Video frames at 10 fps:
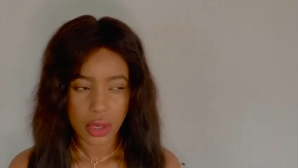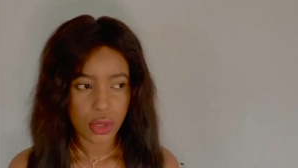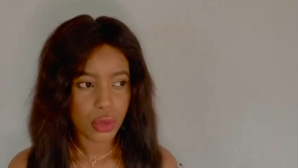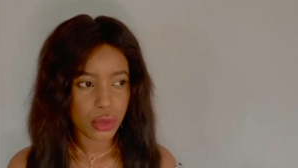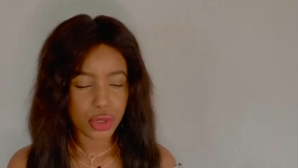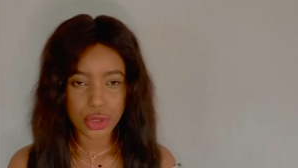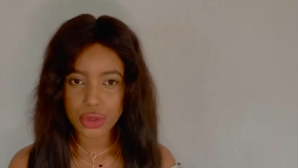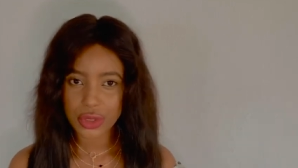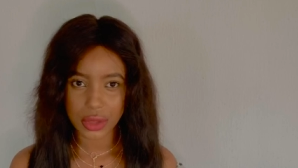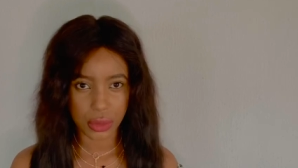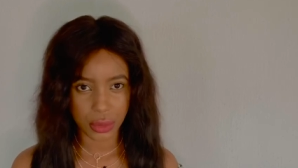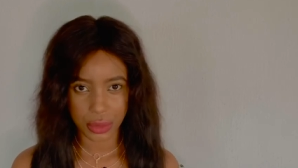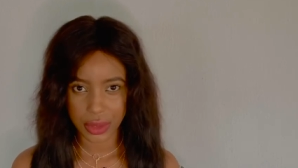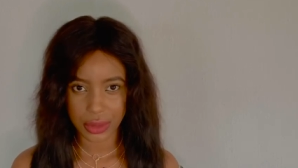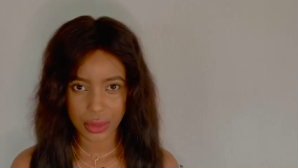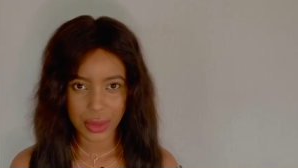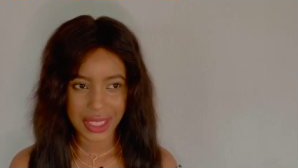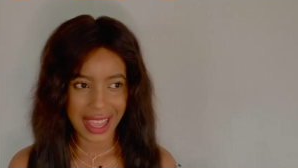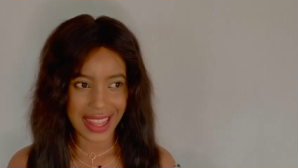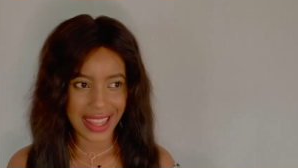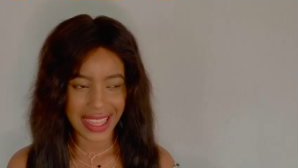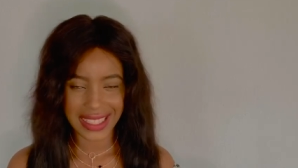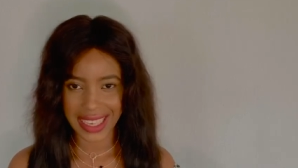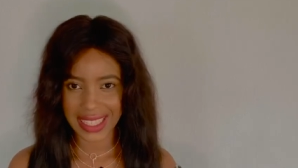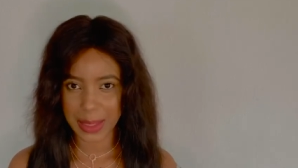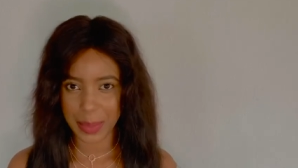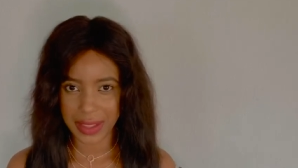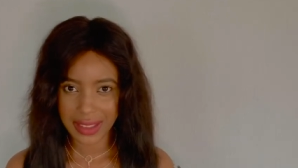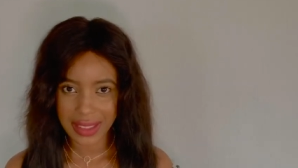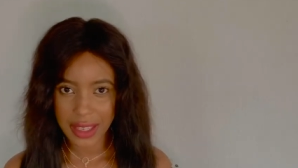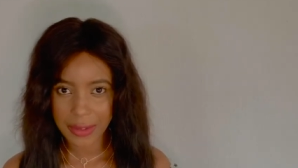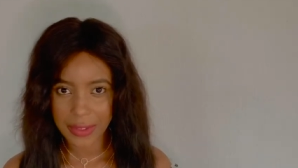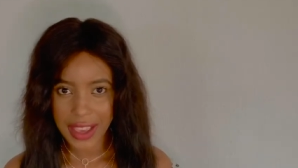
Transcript: you could use those those are less expensive